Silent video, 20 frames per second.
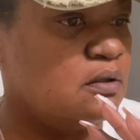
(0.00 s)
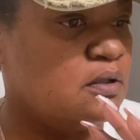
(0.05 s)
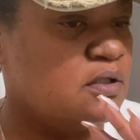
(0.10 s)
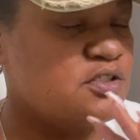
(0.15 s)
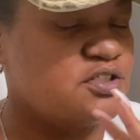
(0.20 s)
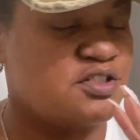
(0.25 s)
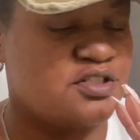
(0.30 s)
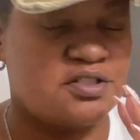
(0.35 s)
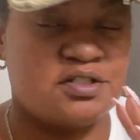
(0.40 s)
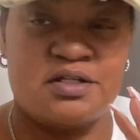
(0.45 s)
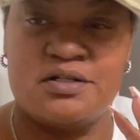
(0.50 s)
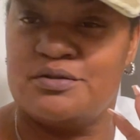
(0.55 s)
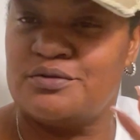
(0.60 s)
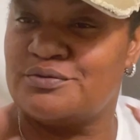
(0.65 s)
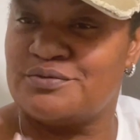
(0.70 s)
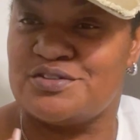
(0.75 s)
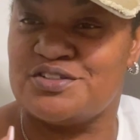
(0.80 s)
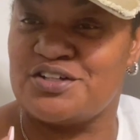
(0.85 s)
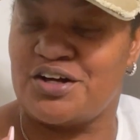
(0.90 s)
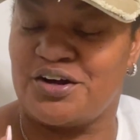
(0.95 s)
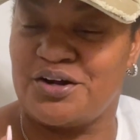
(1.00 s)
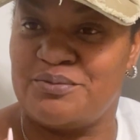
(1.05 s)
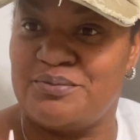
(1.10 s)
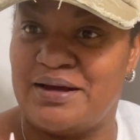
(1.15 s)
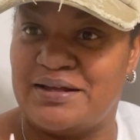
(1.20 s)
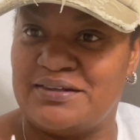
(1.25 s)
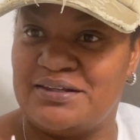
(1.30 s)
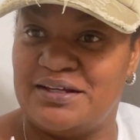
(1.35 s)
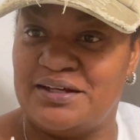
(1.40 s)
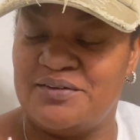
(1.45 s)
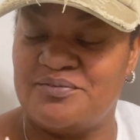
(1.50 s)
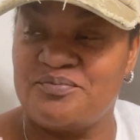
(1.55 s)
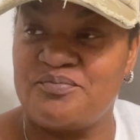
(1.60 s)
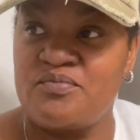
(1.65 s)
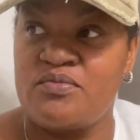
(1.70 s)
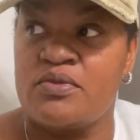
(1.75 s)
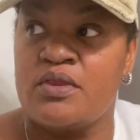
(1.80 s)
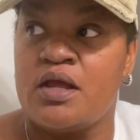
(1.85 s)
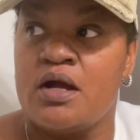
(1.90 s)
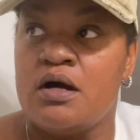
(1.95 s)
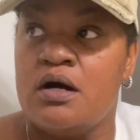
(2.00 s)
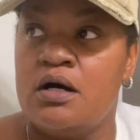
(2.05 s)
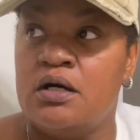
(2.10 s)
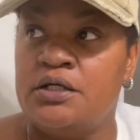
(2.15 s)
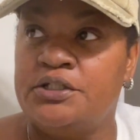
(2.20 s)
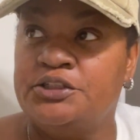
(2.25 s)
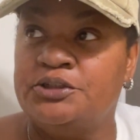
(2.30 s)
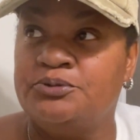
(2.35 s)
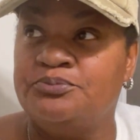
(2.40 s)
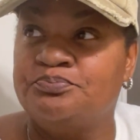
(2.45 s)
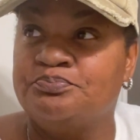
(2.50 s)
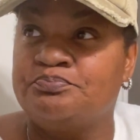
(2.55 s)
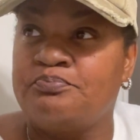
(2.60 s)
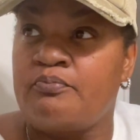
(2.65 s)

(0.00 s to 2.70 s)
I just sorry about that. Um,